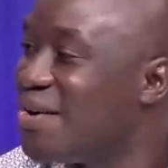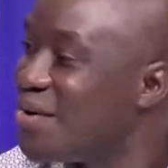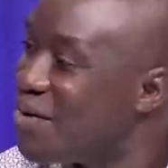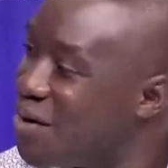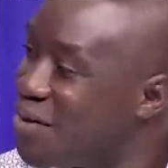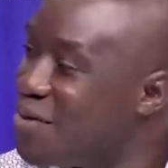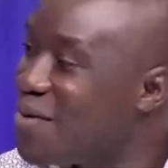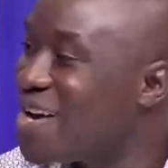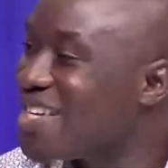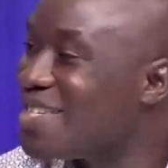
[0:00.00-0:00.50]
Or
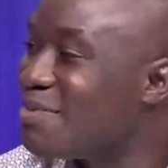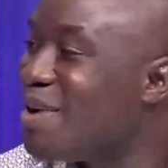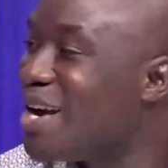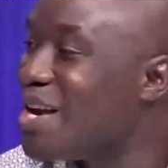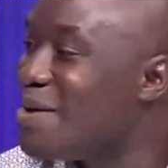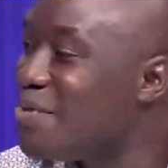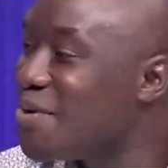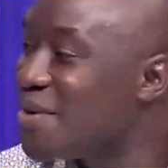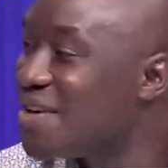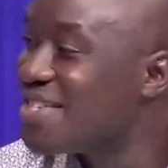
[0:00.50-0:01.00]
no, because about
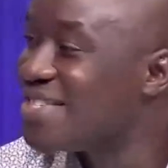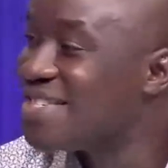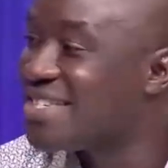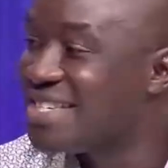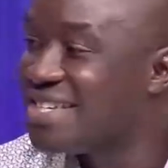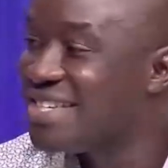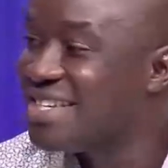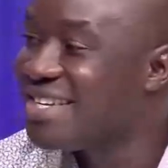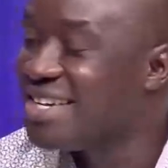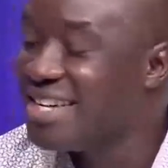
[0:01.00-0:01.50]
hypocrisy.
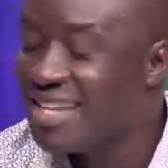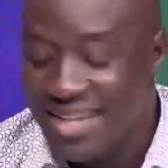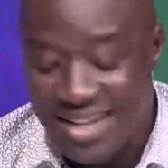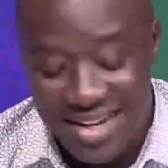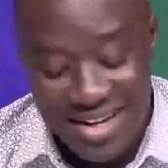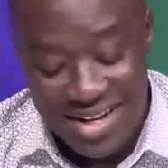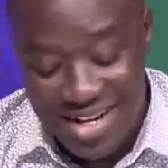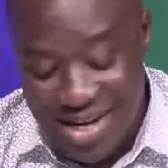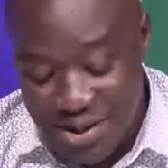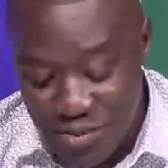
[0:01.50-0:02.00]

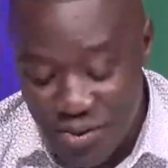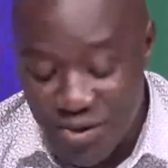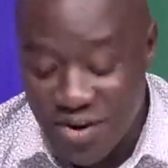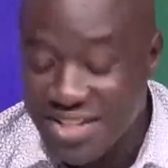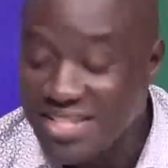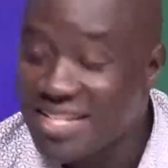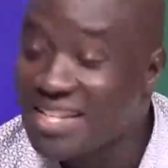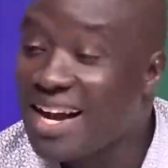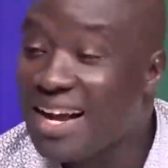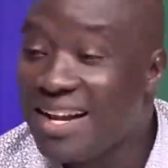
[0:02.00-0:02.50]

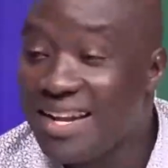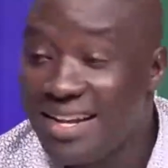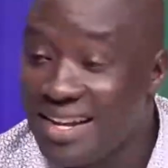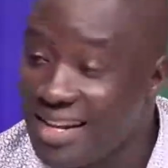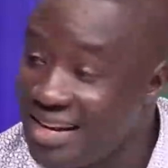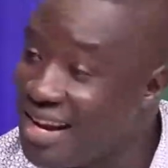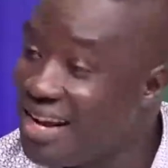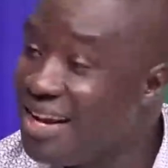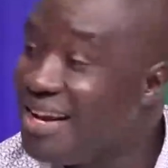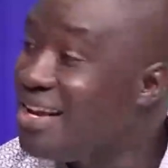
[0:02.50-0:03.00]
Hypocritically,
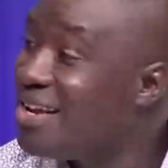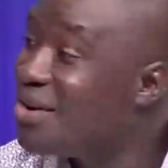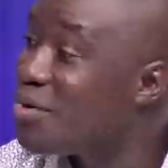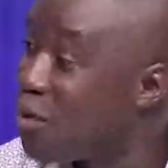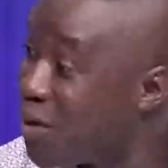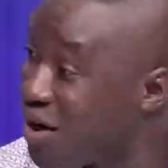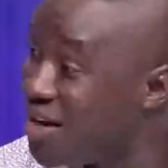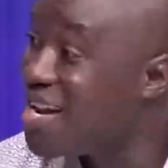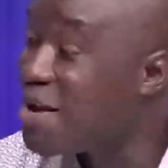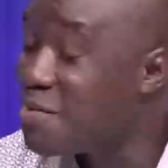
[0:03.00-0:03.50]
he
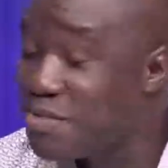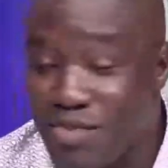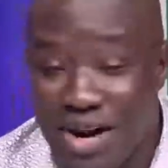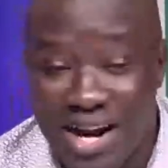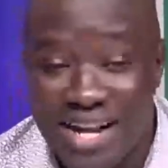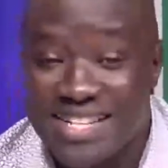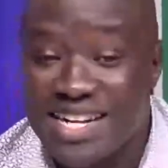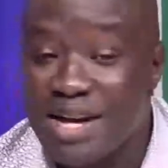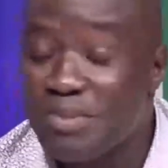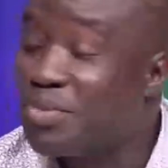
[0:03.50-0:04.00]
condemned
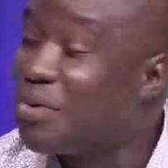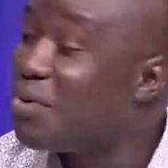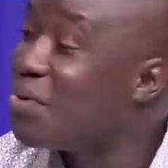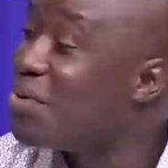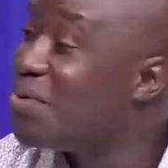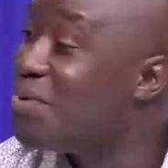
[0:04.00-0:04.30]
Brana Champon.